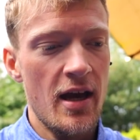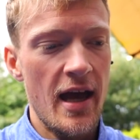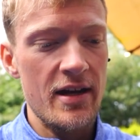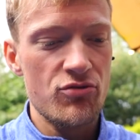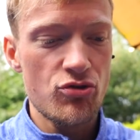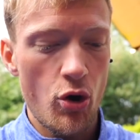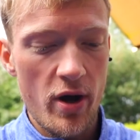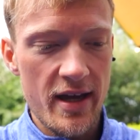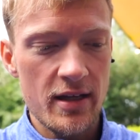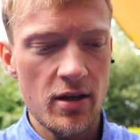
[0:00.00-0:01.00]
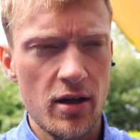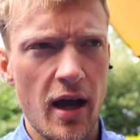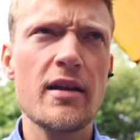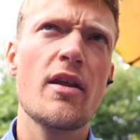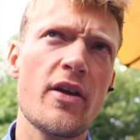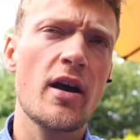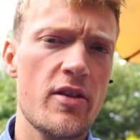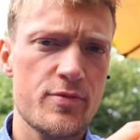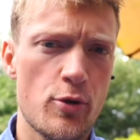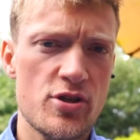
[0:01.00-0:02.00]
in rowing, and I think
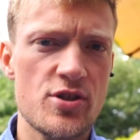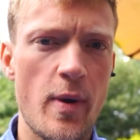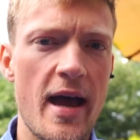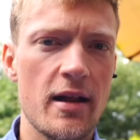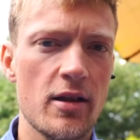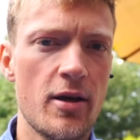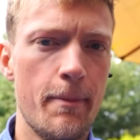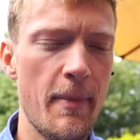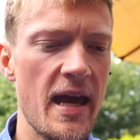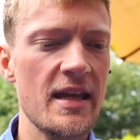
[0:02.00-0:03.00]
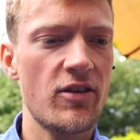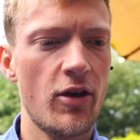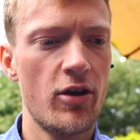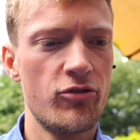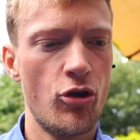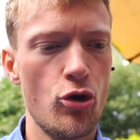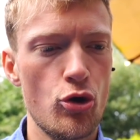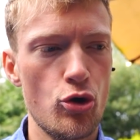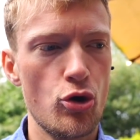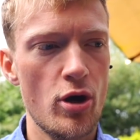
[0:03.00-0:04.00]
other sports as well, made
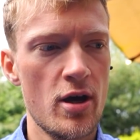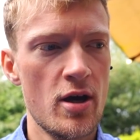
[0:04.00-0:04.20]
to